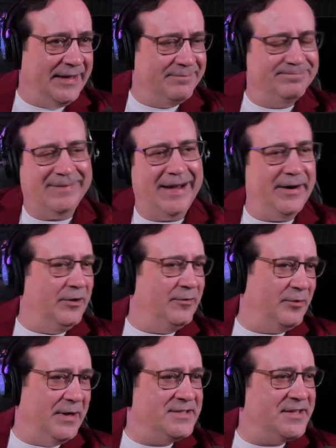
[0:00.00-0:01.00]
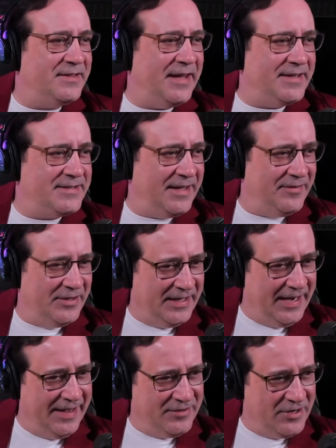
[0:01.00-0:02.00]
I don't know, friends at Thanksgiving that
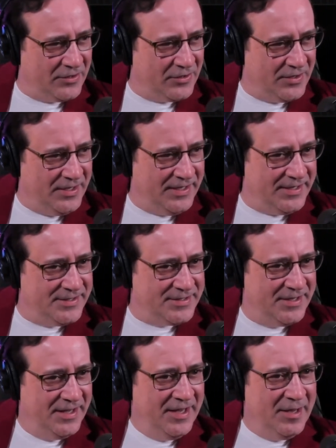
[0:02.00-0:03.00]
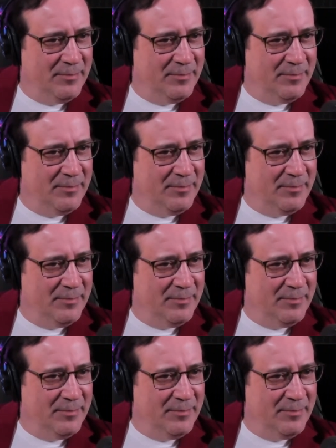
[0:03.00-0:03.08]
have younger kids mm-hmm.